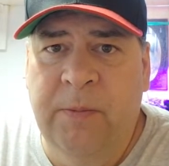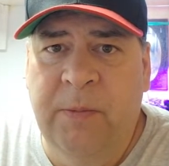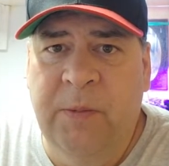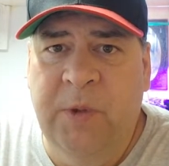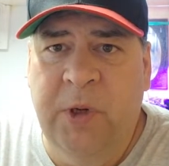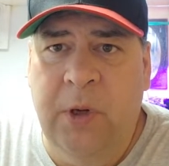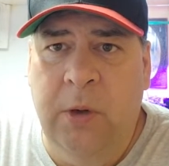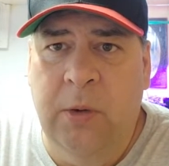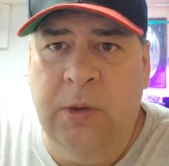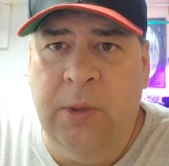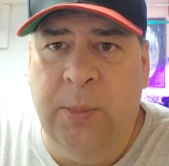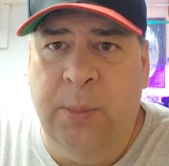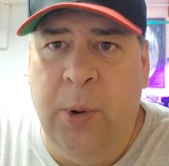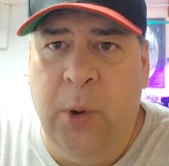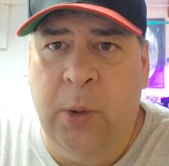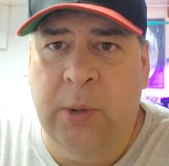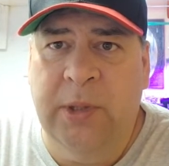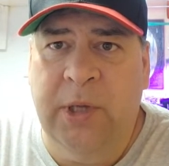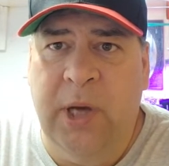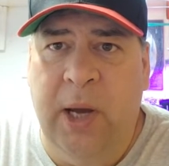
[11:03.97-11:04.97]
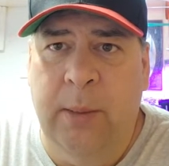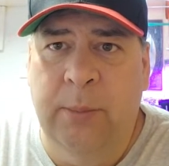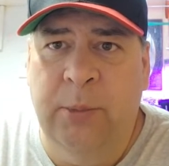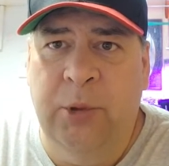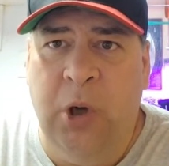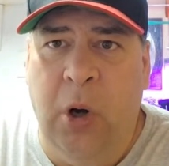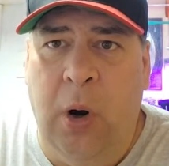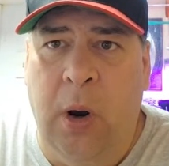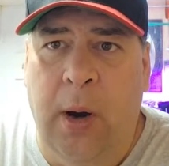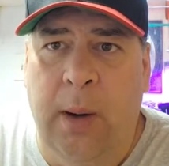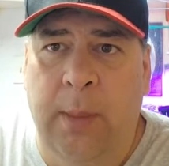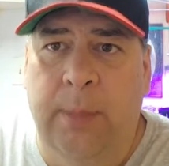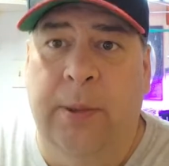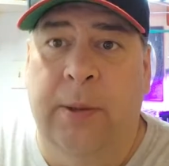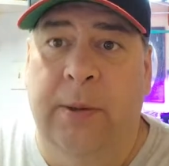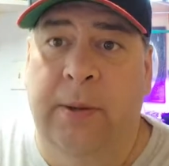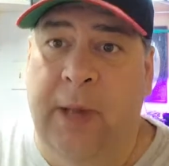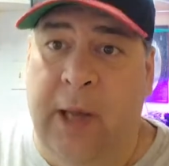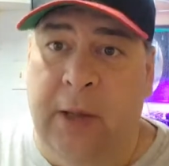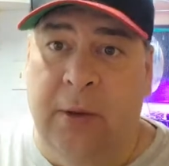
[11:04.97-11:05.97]
So it was a part-time job.
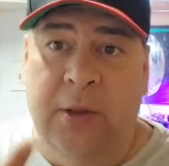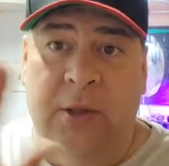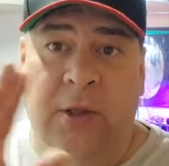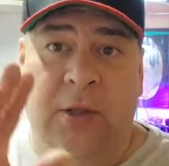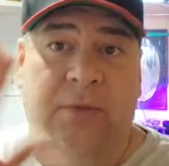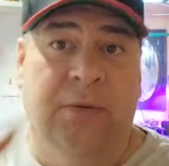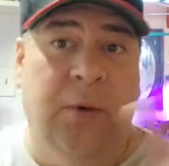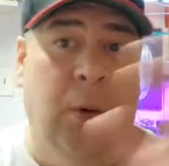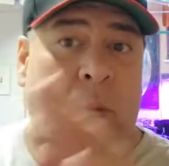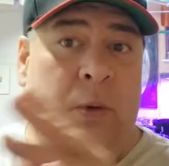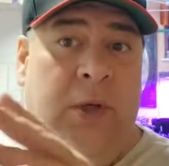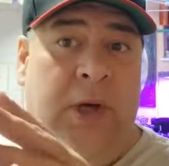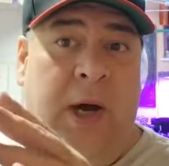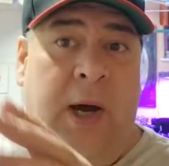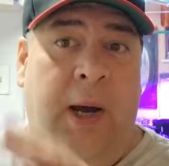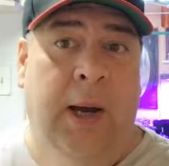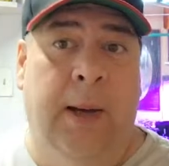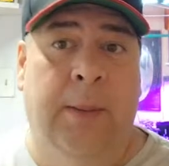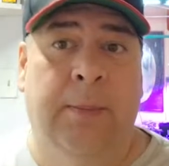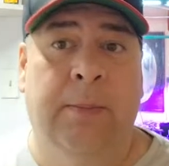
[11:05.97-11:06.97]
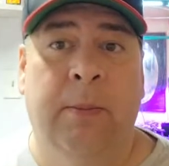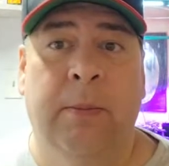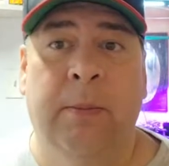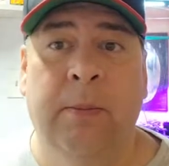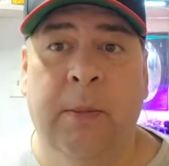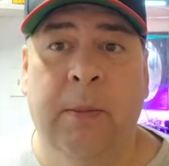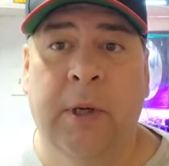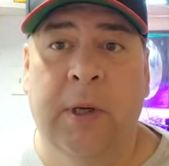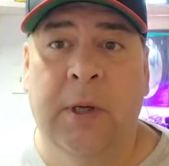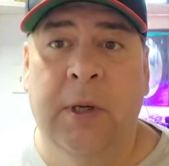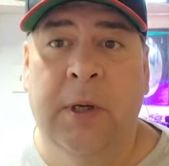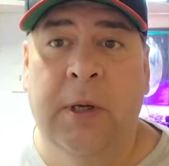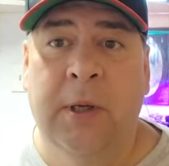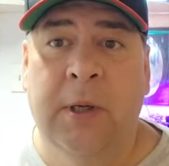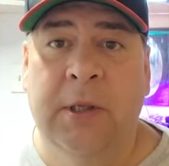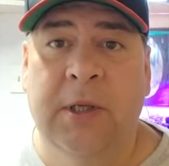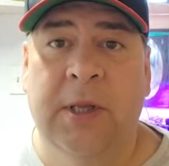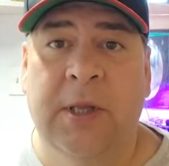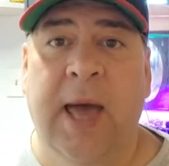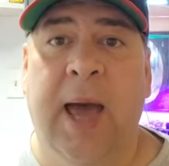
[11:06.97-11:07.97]
Now this is full-time.
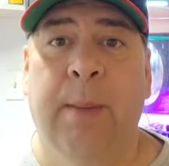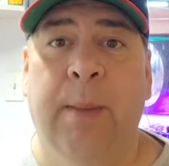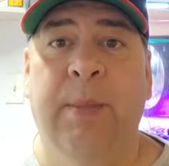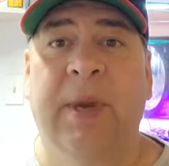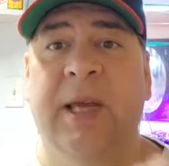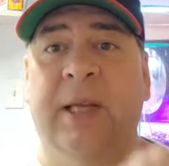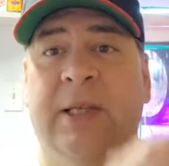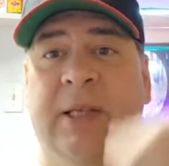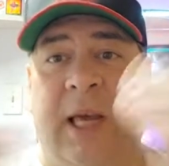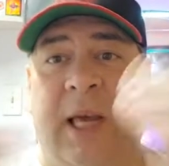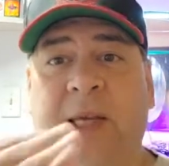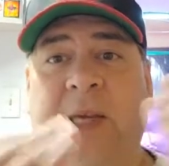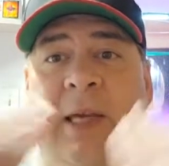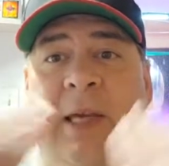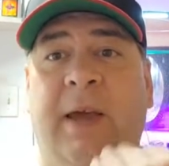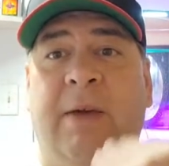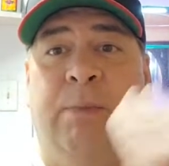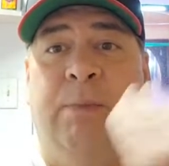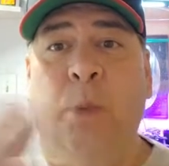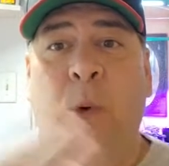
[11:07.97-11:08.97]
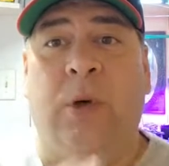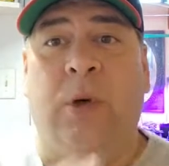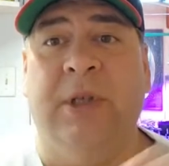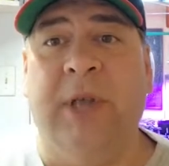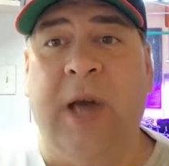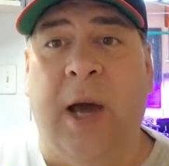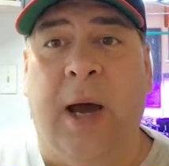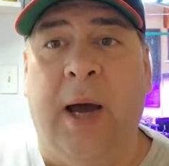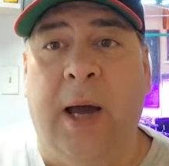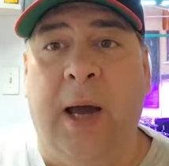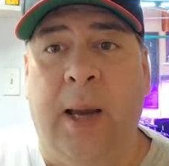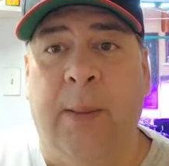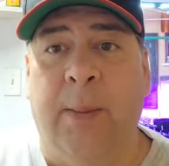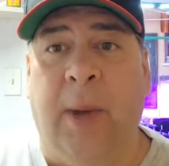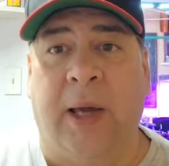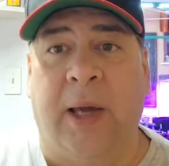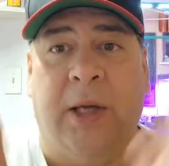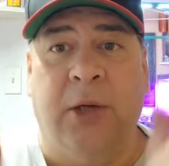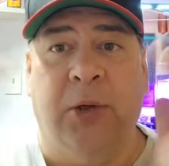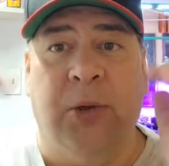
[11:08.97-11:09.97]
So that means I could give more time.
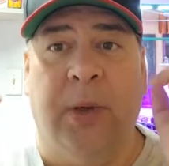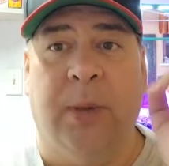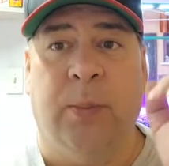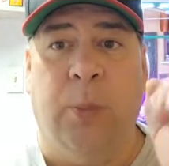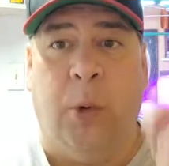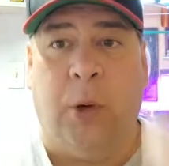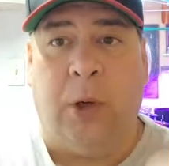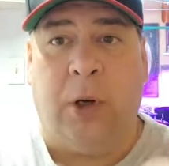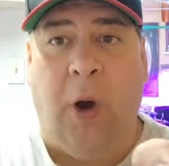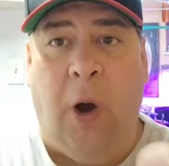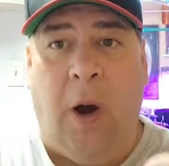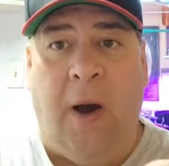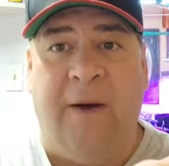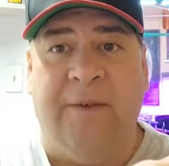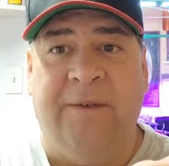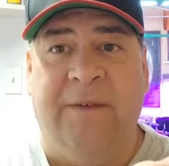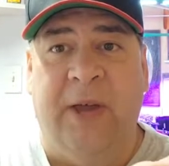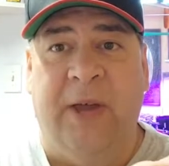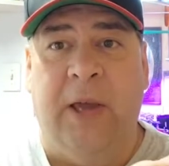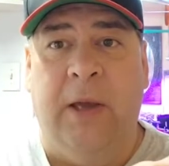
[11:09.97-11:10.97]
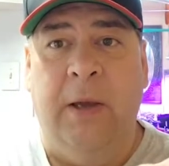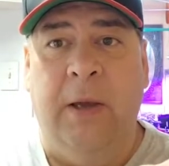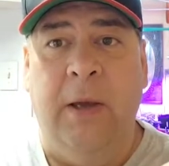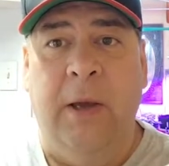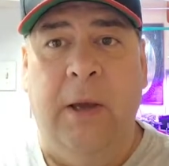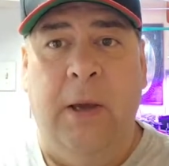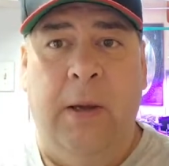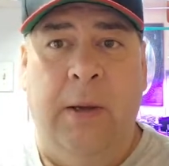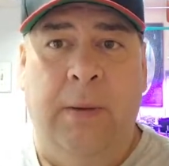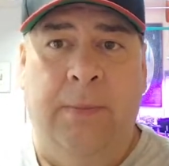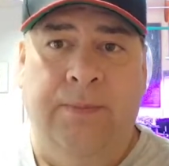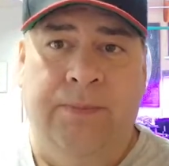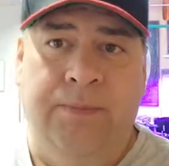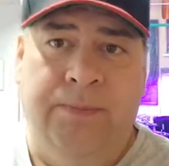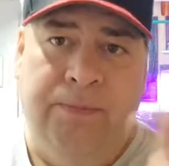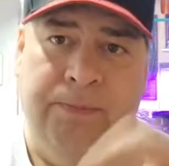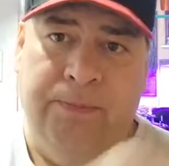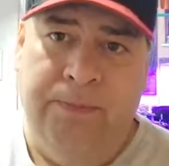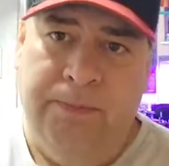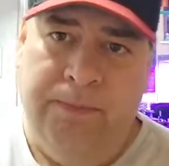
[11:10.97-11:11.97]
I could drink more coffee.
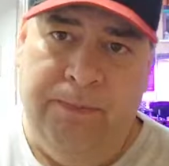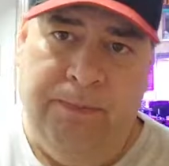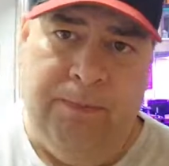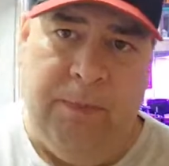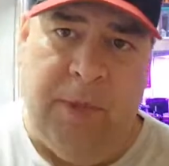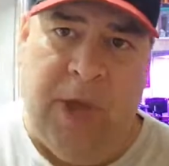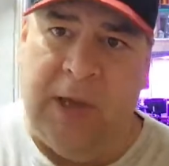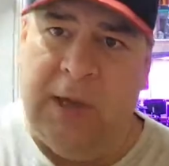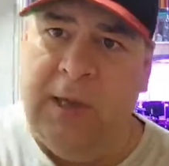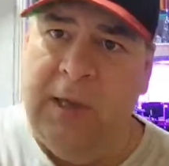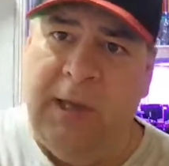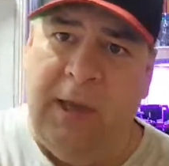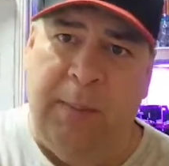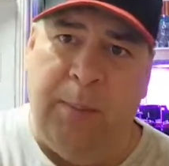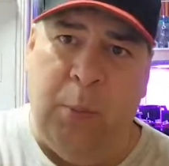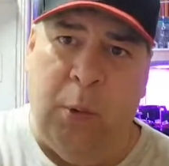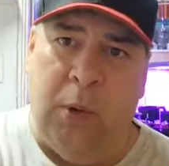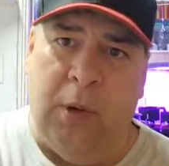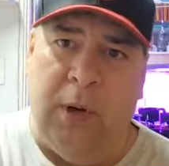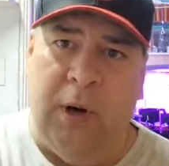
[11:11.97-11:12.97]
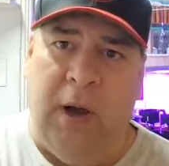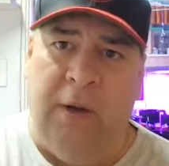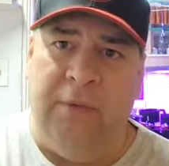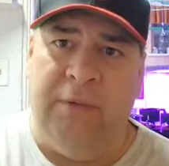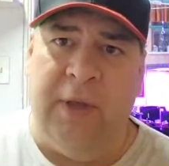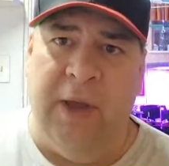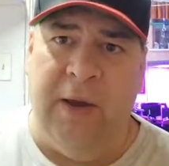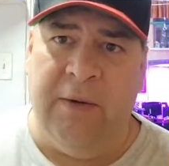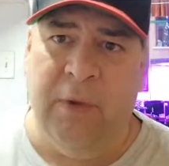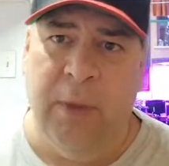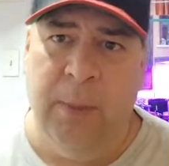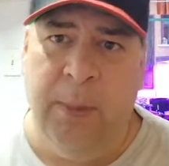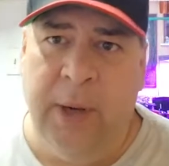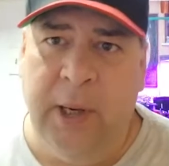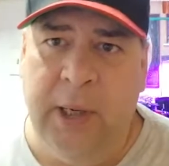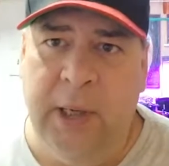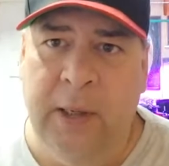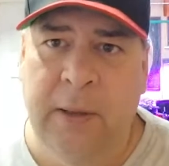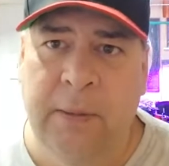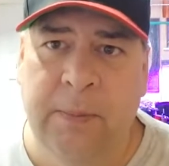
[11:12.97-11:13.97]
I can give more love to
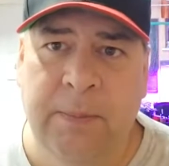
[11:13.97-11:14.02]
everybody.